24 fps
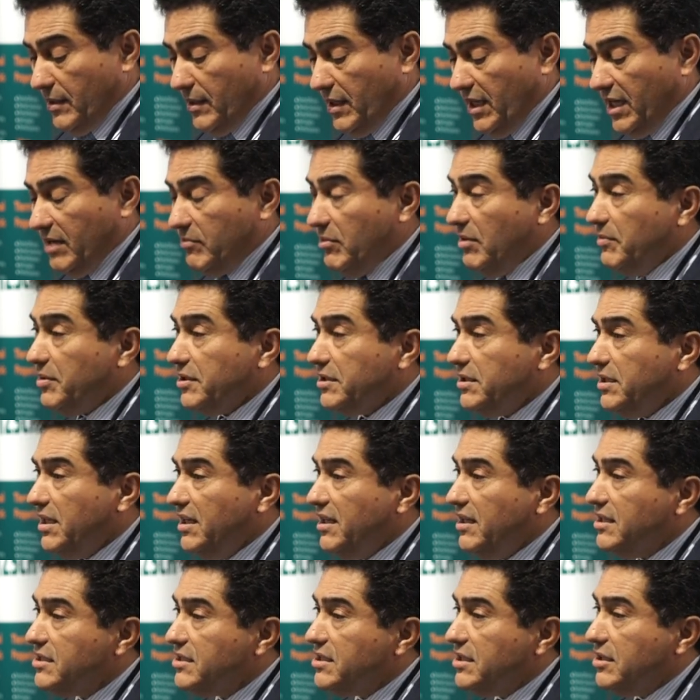I remember
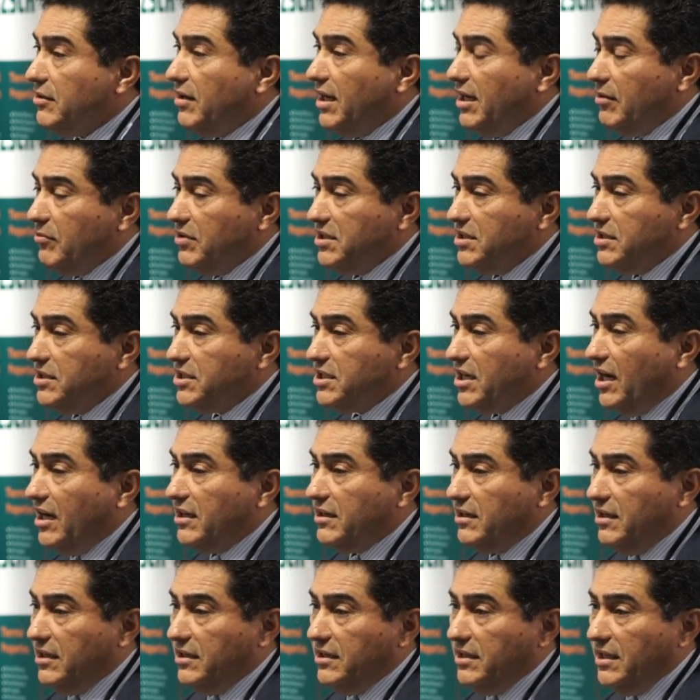10 years ago I was in
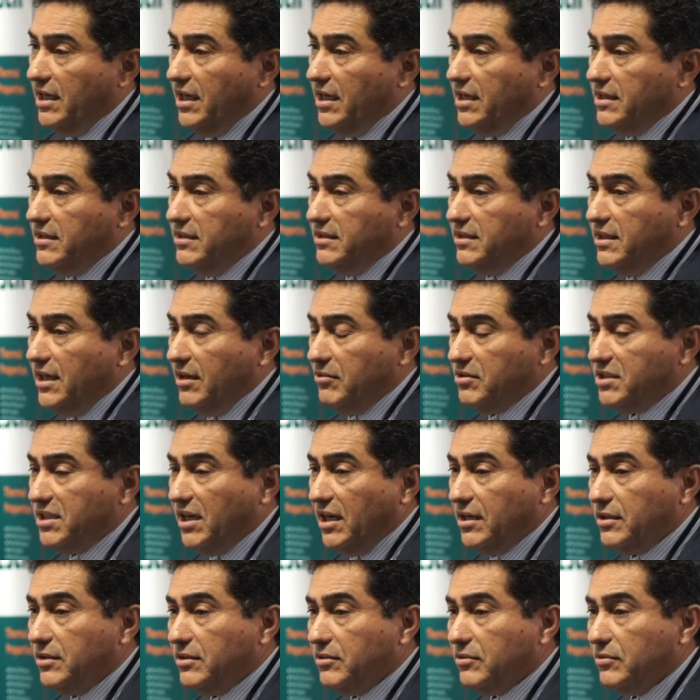Scotland and I was
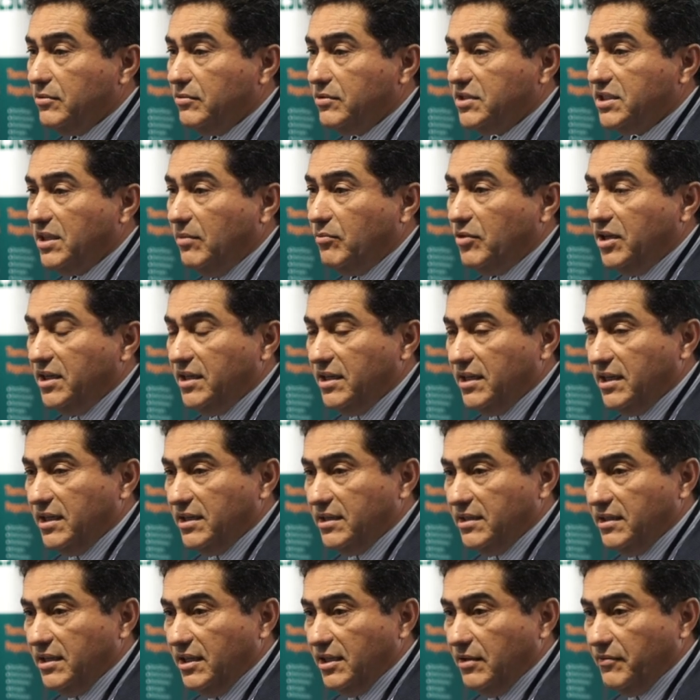talking to someone at
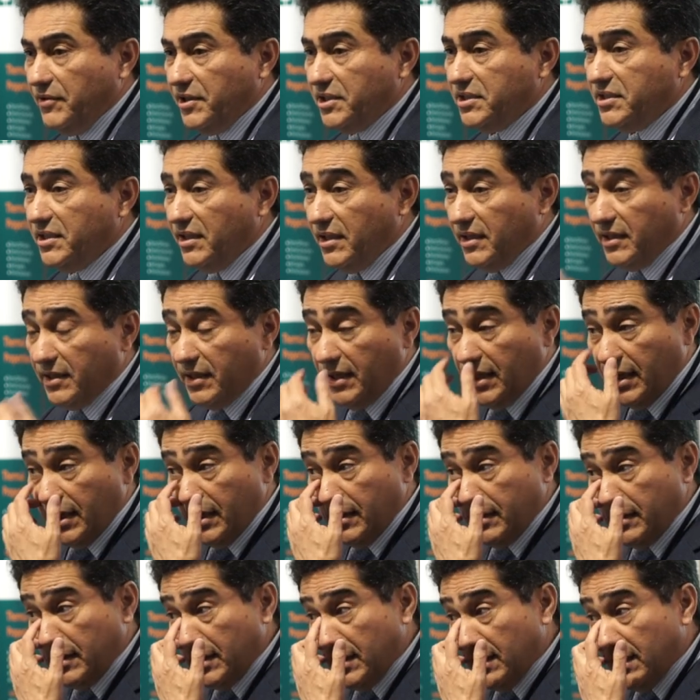the university there,
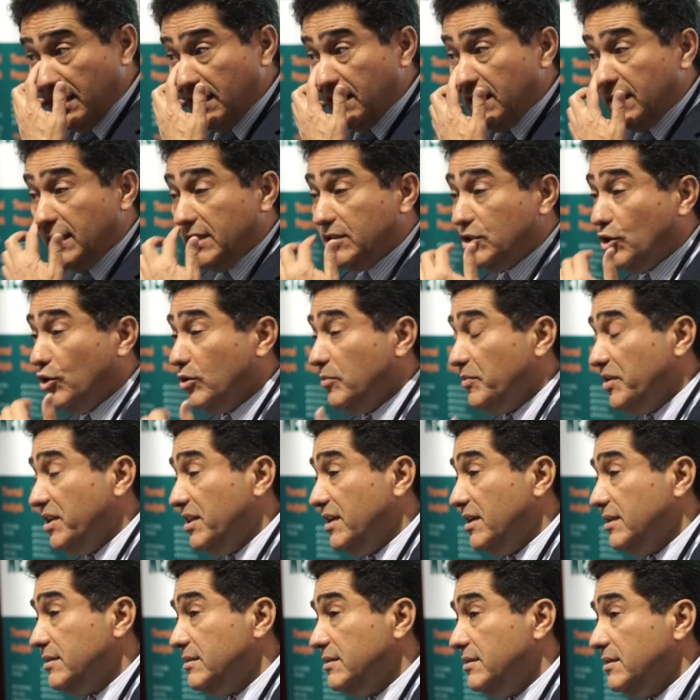and they told me
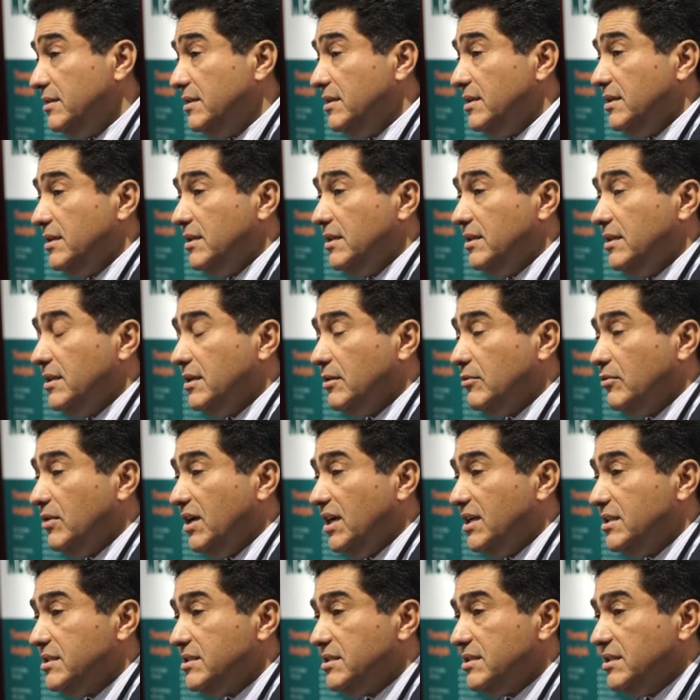that there
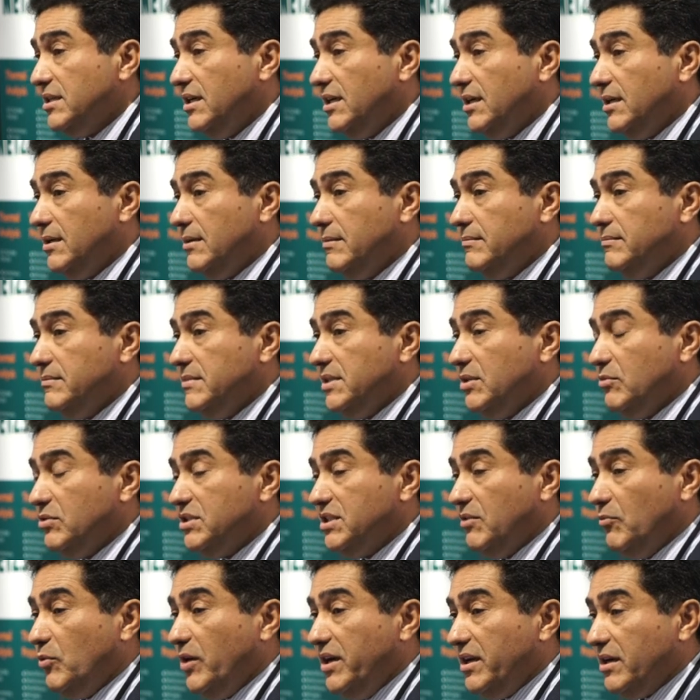was
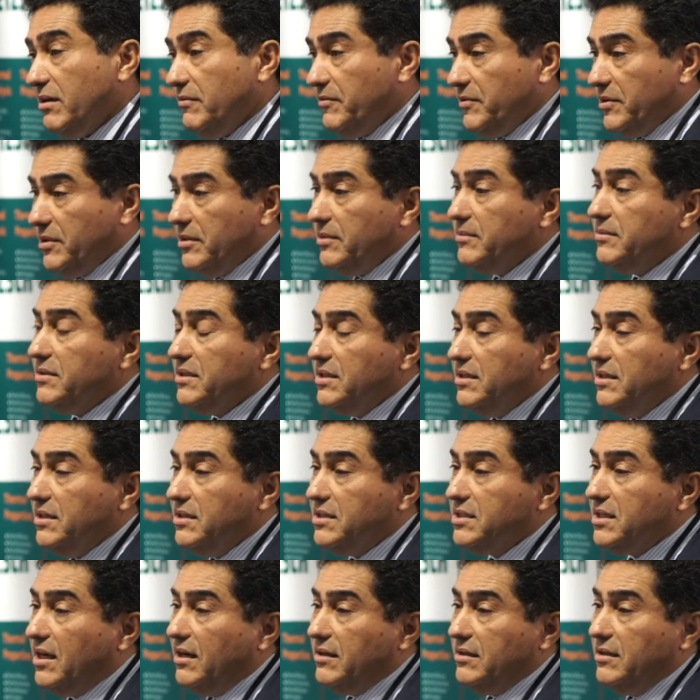a one river in
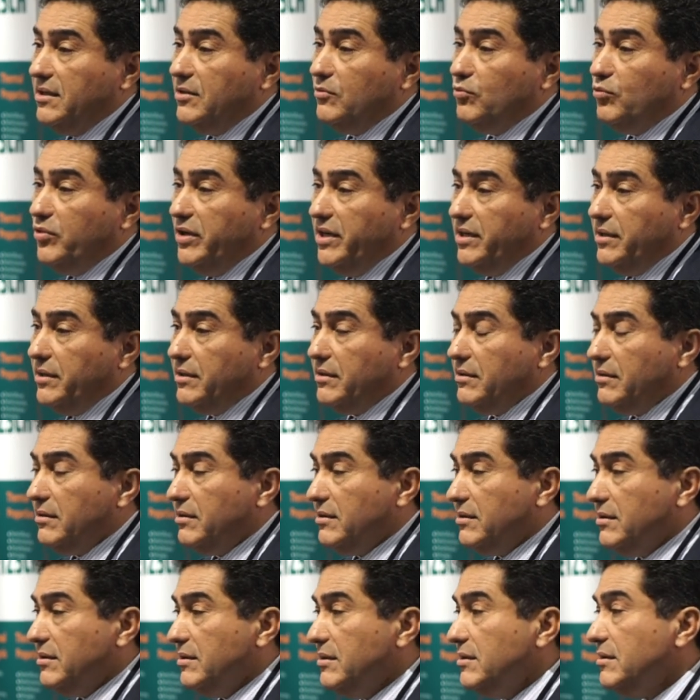Scotland where
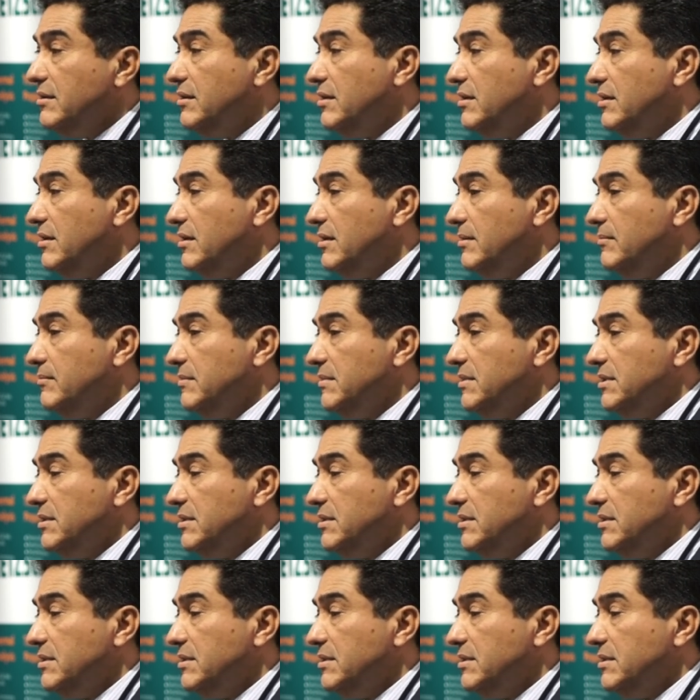the